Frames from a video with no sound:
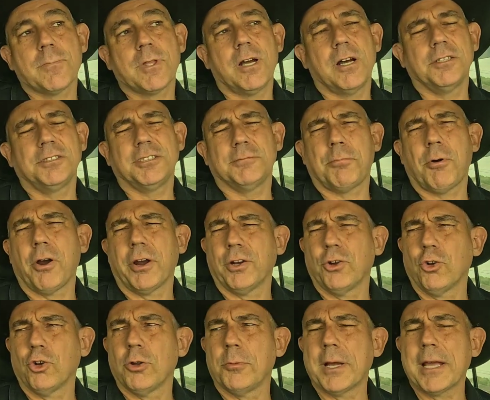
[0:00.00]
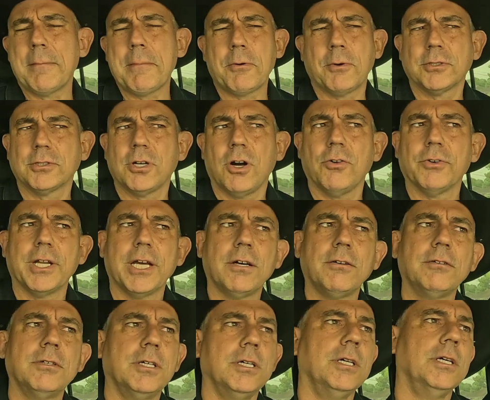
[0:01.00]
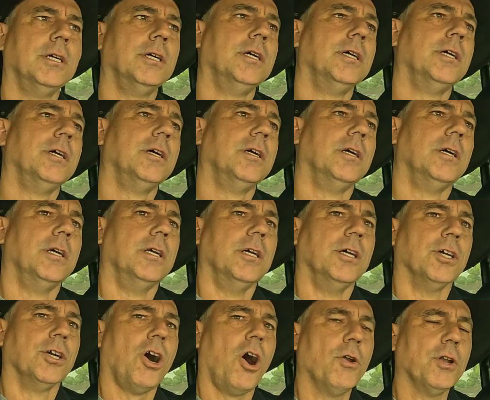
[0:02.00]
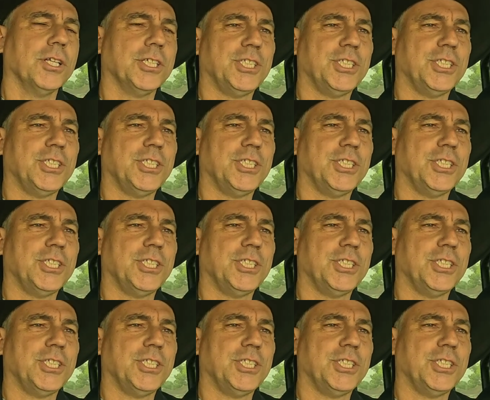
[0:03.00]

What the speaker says: There's a park in Oklahoma, I can't remember what it's called now, called